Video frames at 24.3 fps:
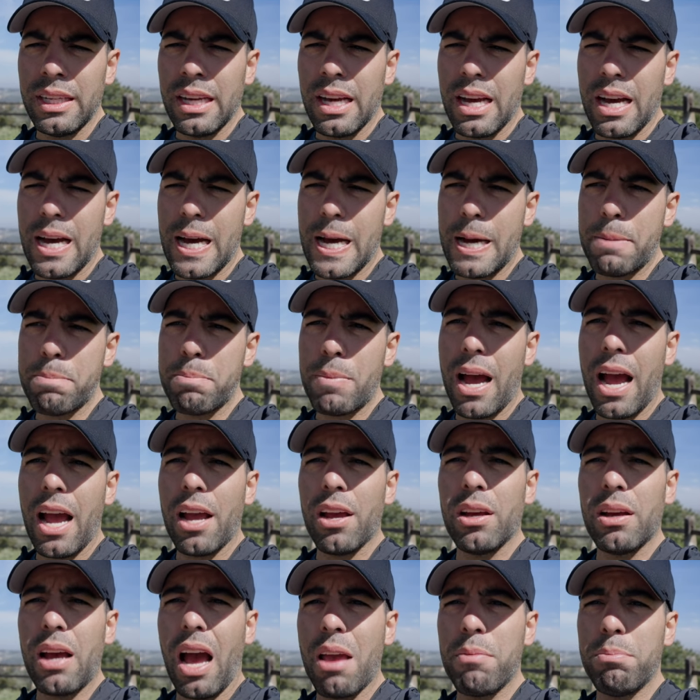
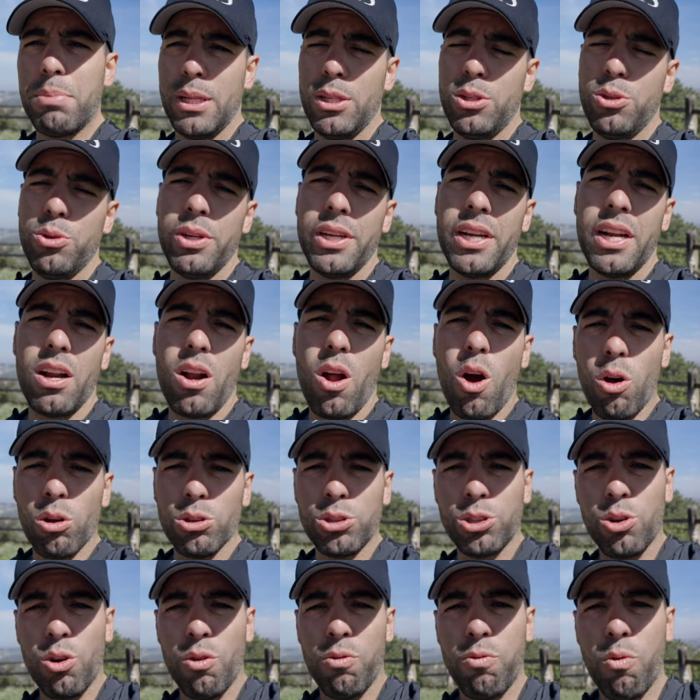I've been doing it
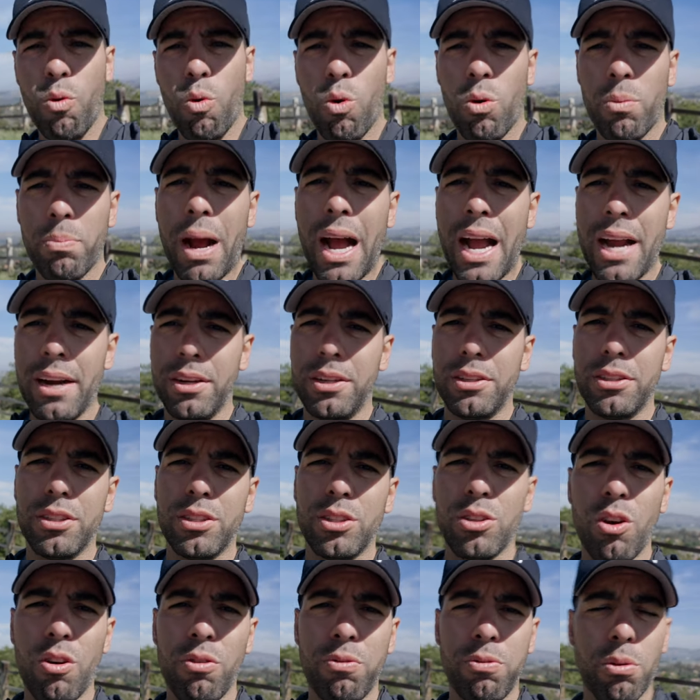also for buyers.
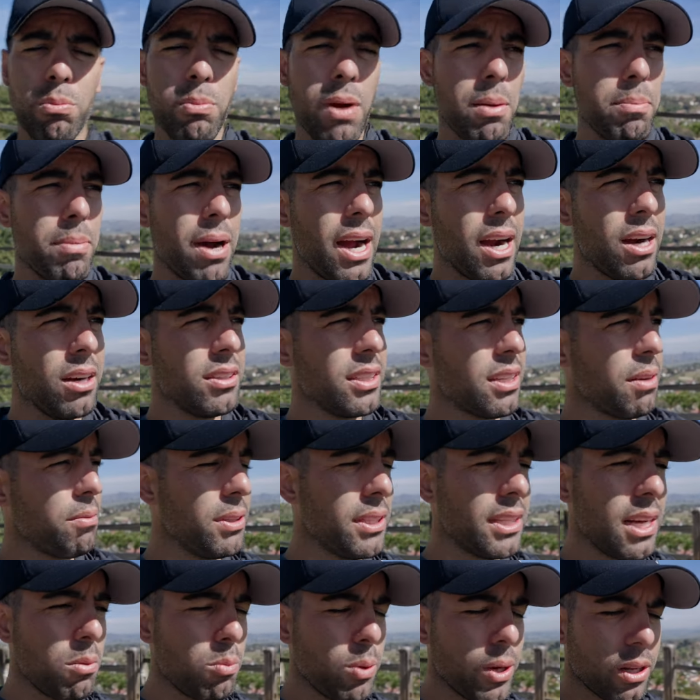So for my buyers, every
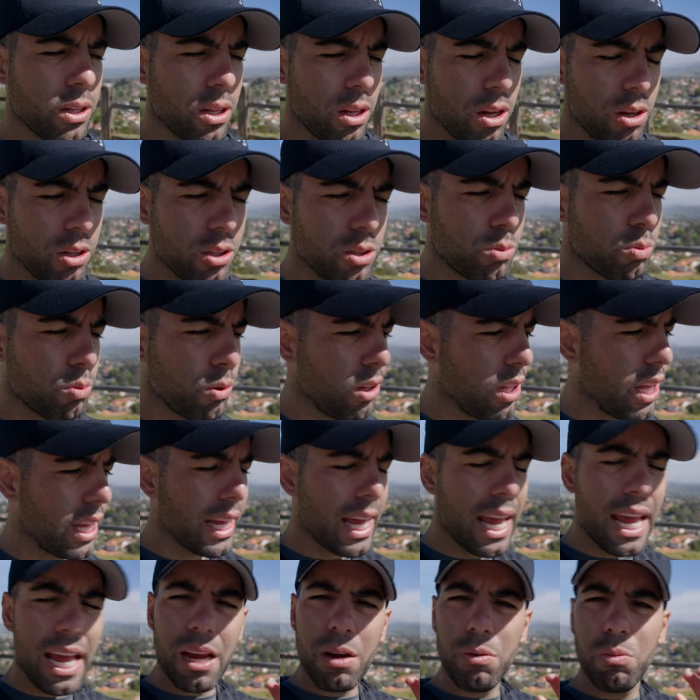time we close, we're like,
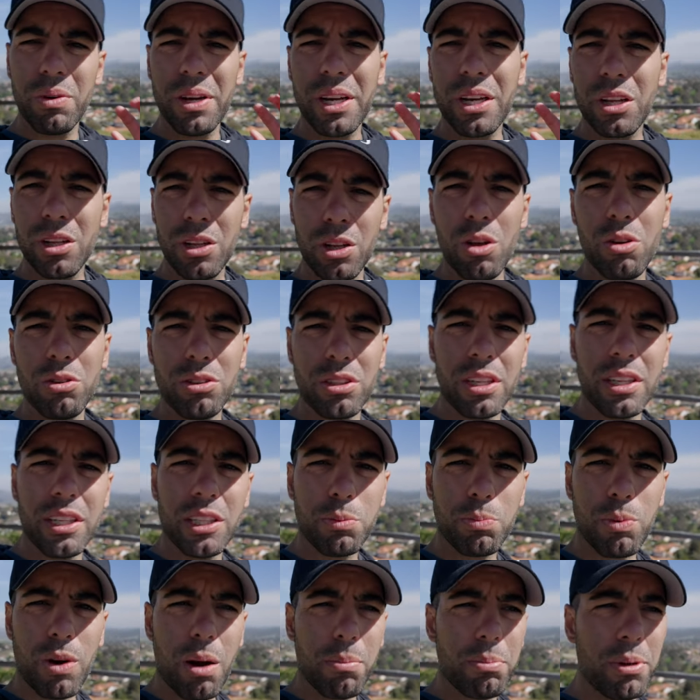hey, we close on
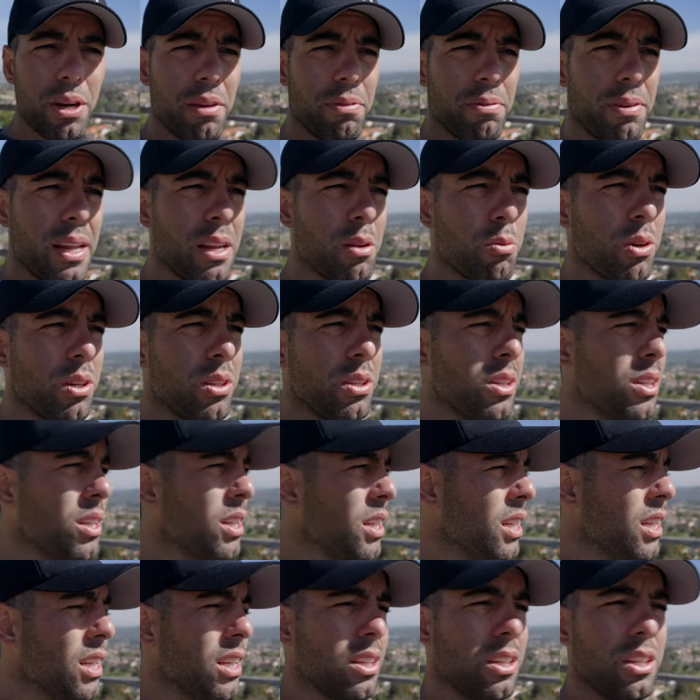this property. If anyone,
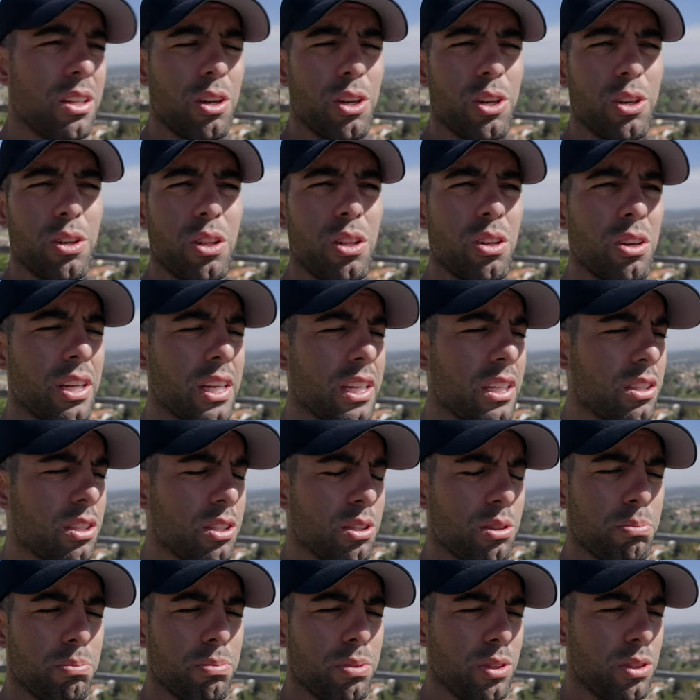you know, you're looking
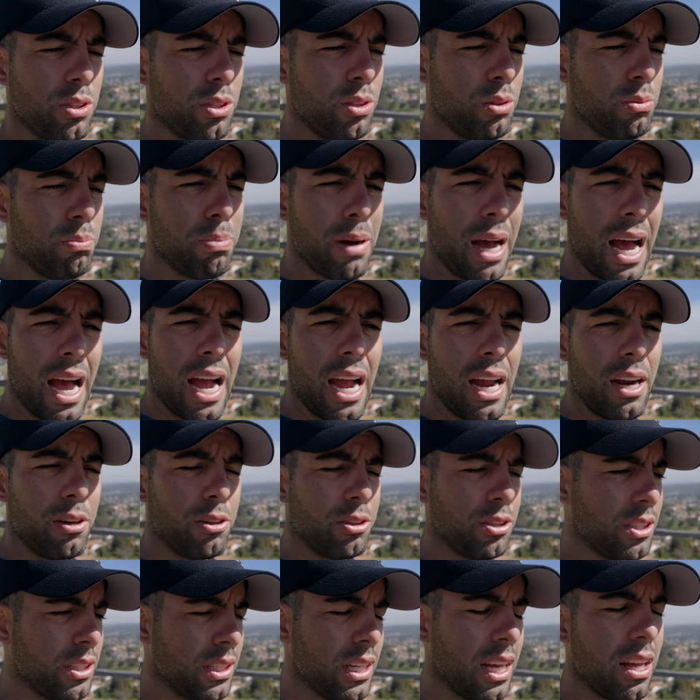to buy or
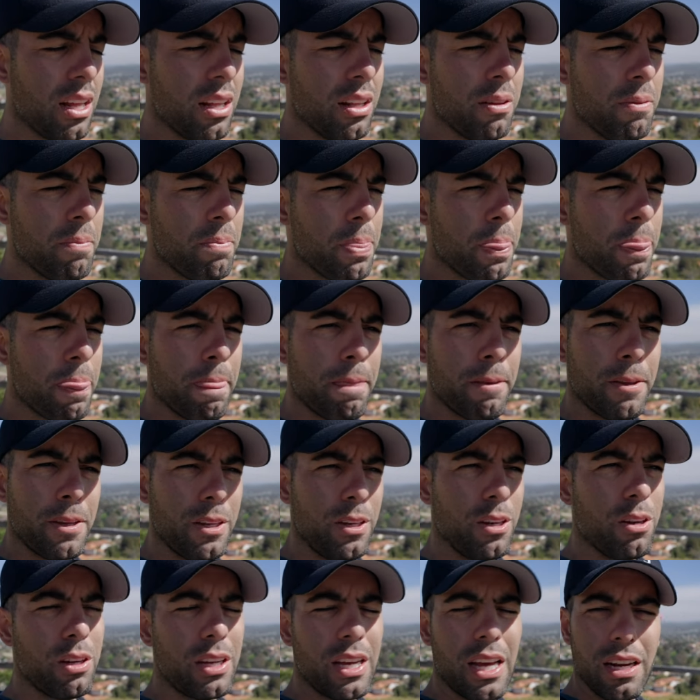sell,
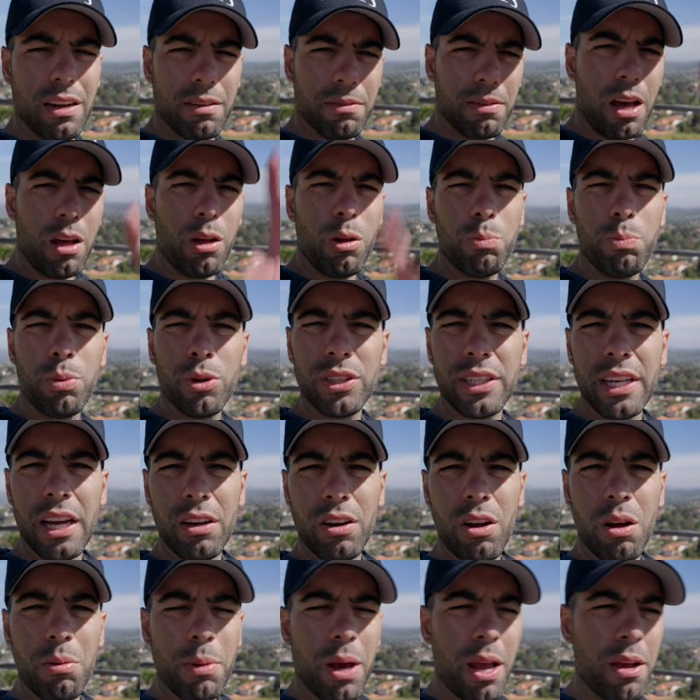you know, kind of, I'll put
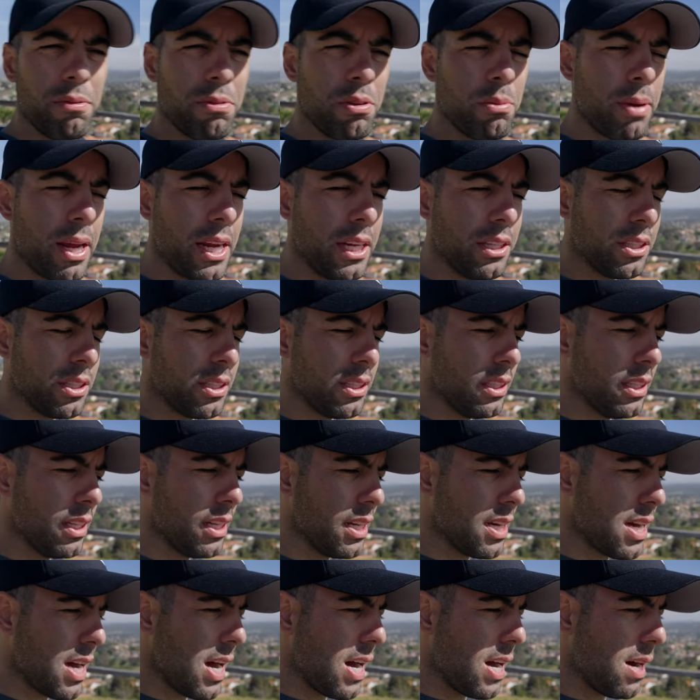down all my information.
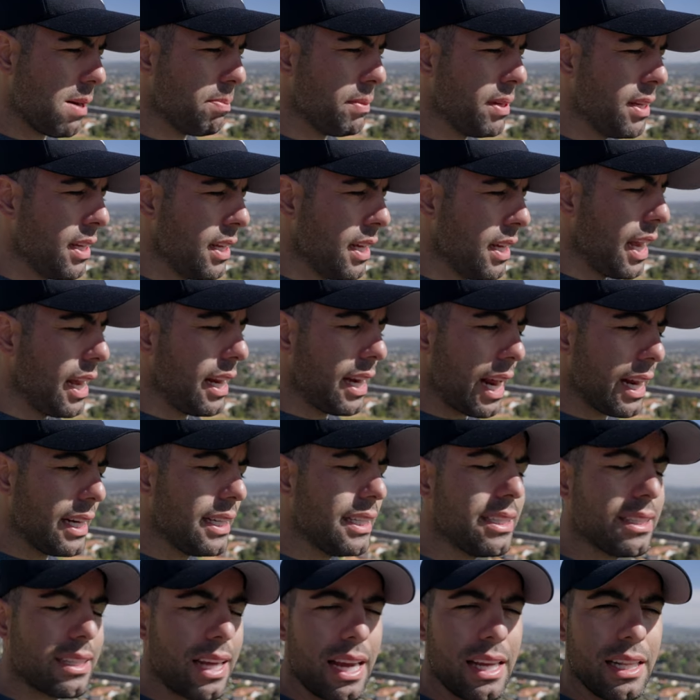And I
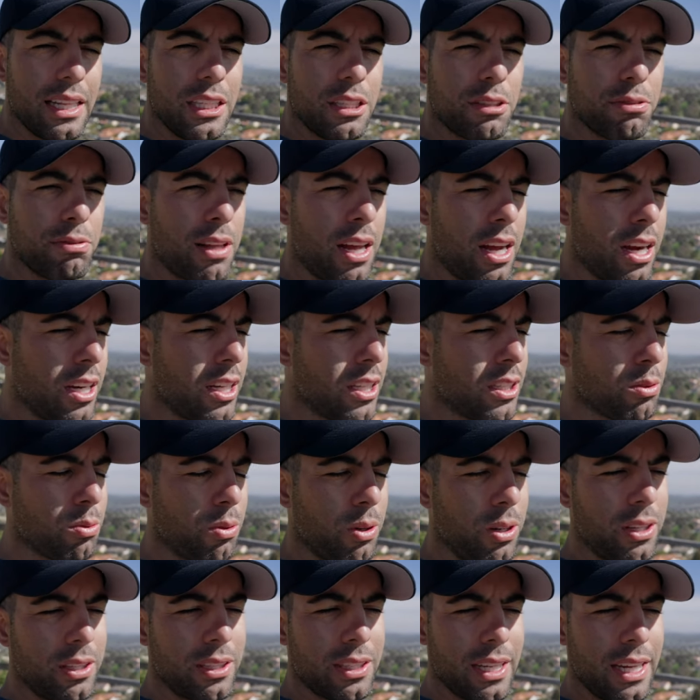design these flyers
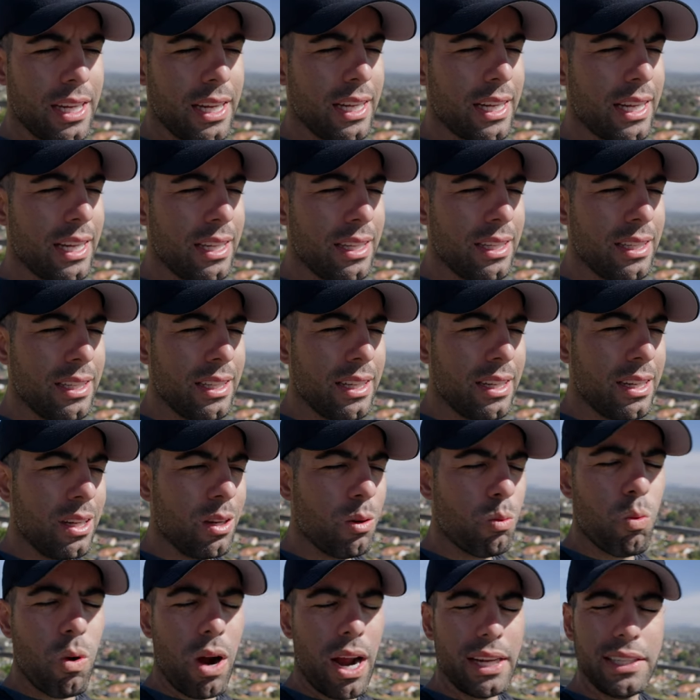where it's like,
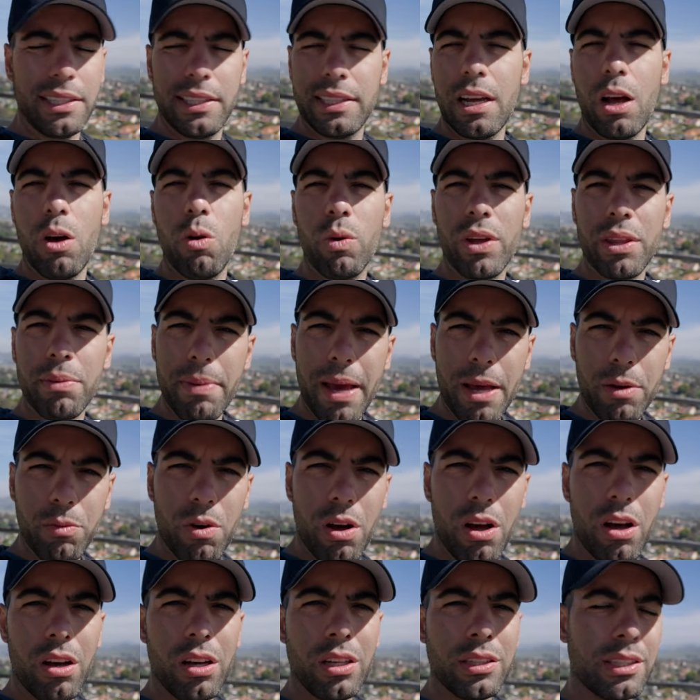why sell with
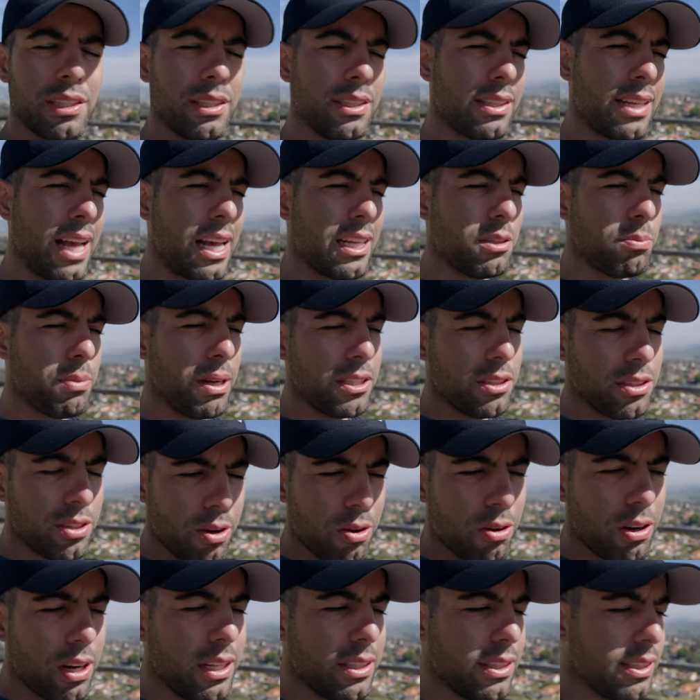Manuel? Since that's my
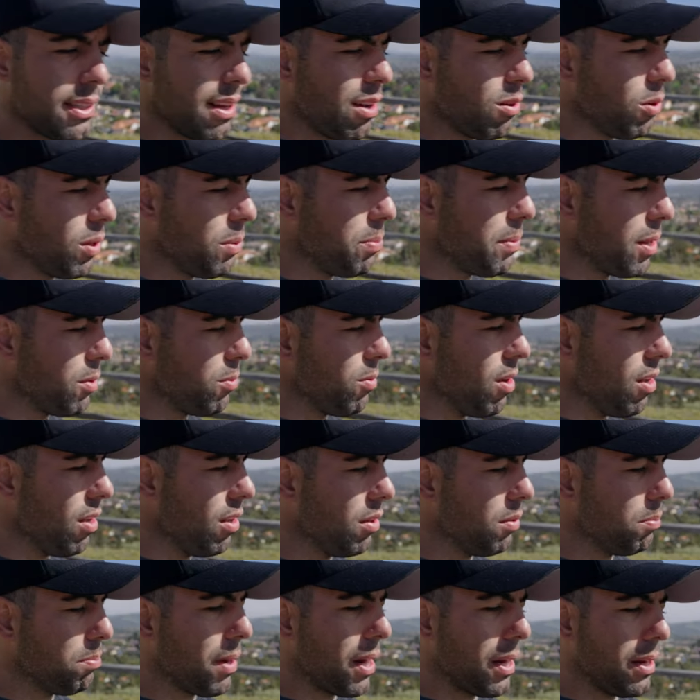slogan, sell with
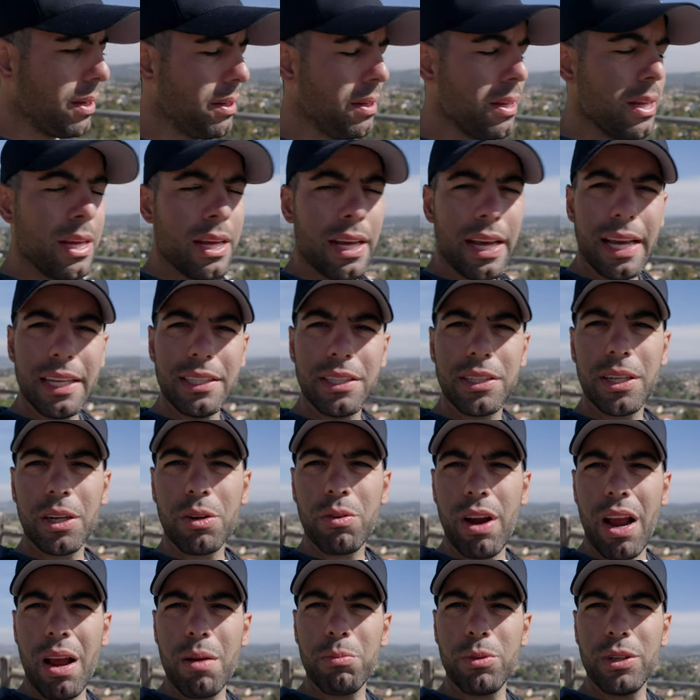Manuel, and my
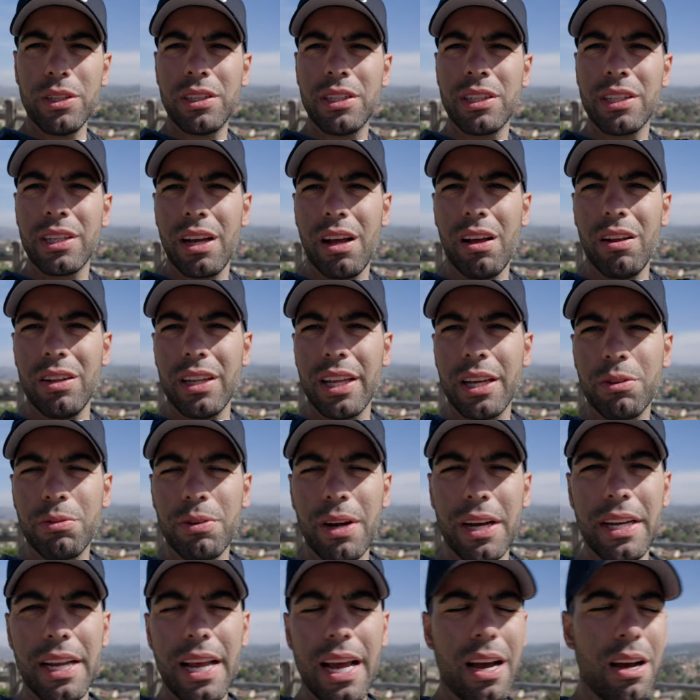Instagram, which I'll link
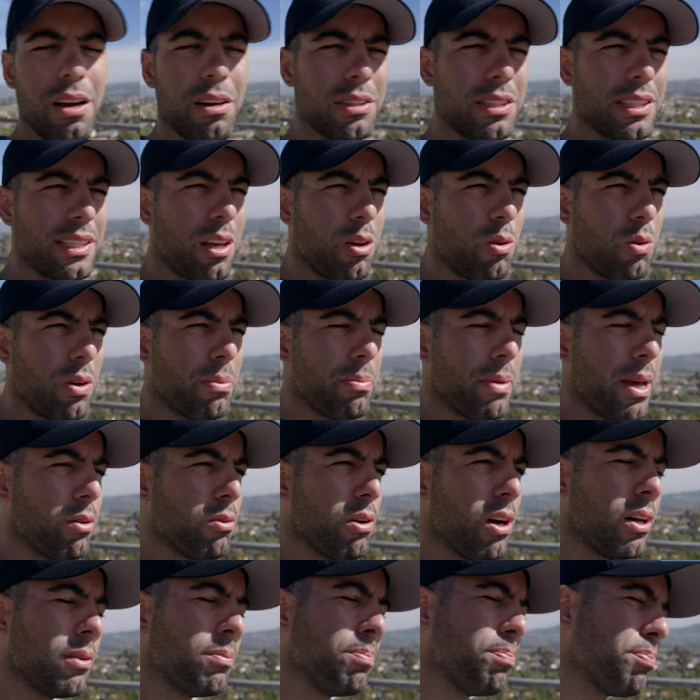right now, sell with
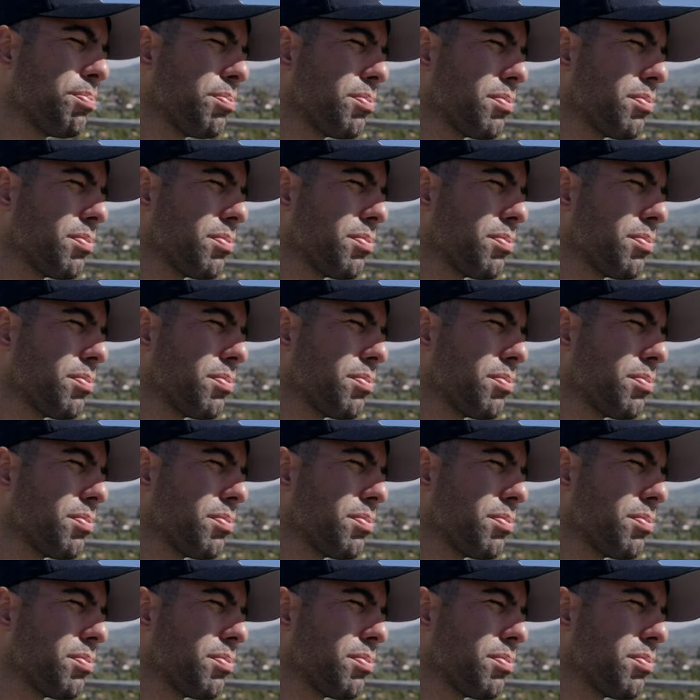Manuel.